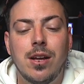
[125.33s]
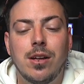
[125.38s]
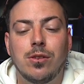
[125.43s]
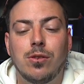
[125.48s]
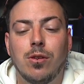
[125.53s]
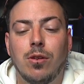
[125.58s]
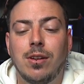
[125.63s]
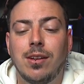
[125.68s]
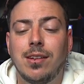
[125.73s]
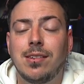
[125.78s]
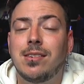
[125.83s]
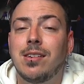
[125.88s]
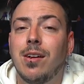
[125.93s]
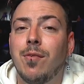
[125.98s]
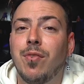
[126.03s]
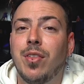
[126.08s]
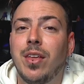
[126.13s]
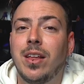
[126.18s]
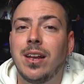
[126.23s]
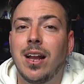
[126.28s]
So this is
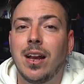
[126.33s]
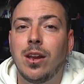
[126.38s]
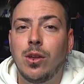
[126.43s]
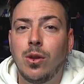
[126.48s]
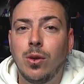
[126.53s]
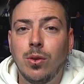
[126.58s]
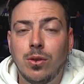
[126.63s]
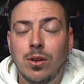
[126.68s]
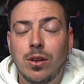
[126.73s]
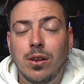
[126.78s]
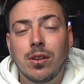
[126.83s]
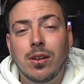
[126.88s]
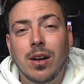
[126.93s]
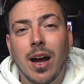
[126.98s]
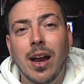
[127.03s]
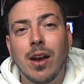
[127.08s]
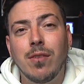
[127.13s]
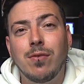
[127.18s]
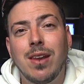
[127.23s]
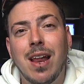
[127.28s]
something that you
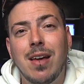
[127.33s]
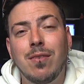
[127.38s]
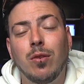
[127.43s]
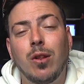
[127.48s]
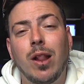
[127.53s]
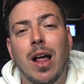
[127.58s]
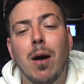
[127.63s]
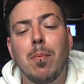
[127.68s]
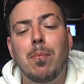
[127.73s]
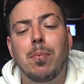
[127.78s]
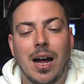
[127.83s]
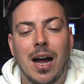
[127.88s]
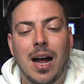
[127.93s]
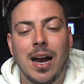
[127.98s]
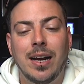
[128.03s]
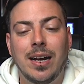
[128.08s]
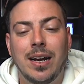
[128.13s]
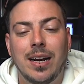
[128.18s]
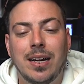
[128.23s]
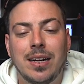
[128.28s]
kind of level up
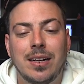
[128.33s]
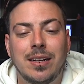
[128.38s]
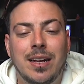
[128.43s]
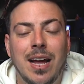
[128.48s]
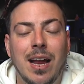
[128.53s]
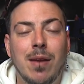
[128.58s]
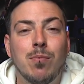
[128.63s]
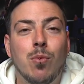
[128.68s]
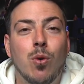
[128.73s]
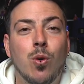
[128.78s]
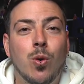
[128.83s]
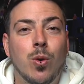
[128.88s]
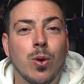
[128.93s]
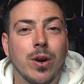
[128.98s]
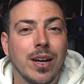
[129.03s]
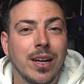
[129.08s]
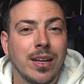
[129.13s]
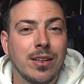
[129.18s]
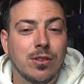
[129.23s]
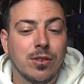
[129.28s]
and get
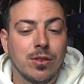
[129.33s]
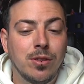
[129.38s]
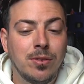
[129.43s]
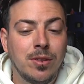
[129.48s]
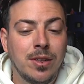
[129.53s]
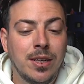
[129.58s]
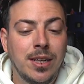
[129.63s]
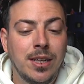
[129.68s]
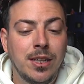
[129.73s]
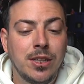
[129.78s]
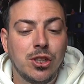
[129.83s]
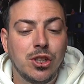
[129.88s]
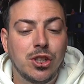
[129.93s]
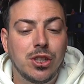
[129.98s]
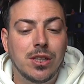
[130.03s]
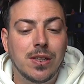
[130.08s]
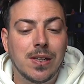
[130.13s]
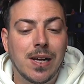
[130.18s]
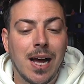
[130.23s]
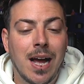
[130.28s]
more into
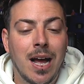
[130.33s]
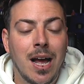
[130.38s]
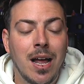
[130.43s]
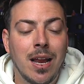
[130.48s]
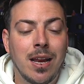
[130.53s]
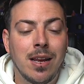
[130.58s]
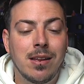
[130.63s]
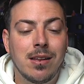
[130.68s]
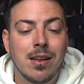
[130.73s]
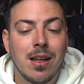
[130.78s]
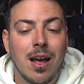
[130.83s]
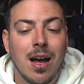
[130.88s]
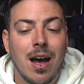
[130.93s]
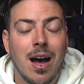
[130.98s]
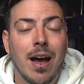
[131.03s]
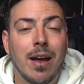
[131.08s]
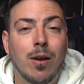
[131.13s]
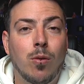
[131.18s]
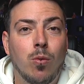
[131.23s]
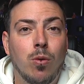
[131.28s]
niche and
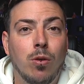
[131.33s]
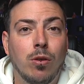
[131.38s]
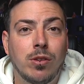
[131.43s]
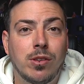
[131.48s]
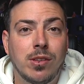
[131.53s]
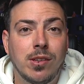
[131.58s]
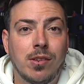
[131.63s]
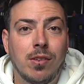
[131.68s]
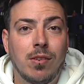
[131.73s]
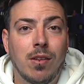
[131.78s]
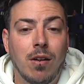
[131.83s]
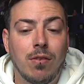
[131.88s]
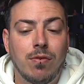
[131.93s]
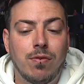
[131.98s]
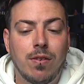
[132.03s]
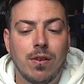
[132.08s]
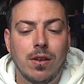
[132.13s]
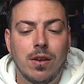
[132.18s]
high quality stuff.